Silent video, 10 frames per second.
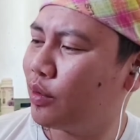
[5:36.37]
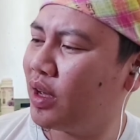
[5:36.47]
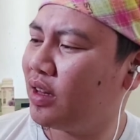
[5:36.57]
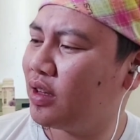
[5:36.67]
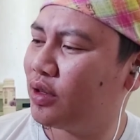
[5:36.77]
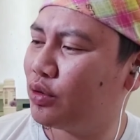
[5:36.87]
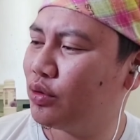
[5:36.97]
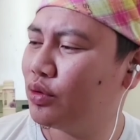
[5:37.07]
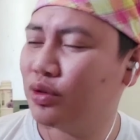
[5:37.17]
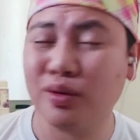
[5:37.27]

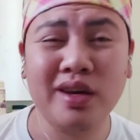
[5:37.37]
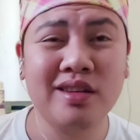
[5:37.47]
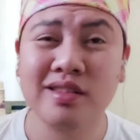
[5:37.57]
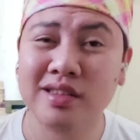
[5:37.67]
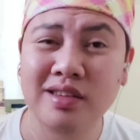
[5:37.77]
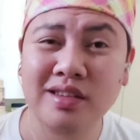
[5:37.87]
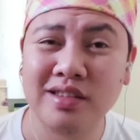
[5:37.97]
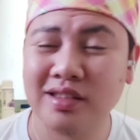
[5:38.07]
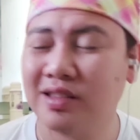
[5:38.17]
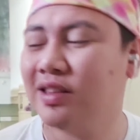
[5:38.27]
22,
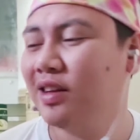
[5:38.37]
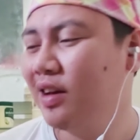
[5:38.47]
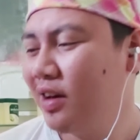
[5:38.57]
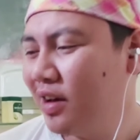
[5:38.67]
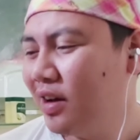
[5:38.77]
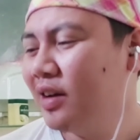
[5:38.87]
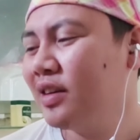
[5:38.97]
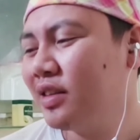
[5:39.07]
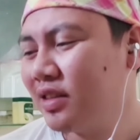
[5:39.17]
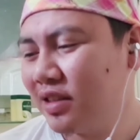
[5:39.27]
26.
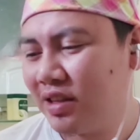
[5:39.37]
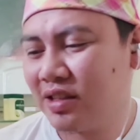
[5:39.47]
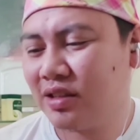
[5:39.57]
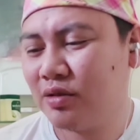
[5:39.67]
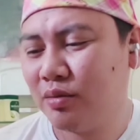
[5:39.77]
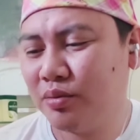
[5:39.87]
She is so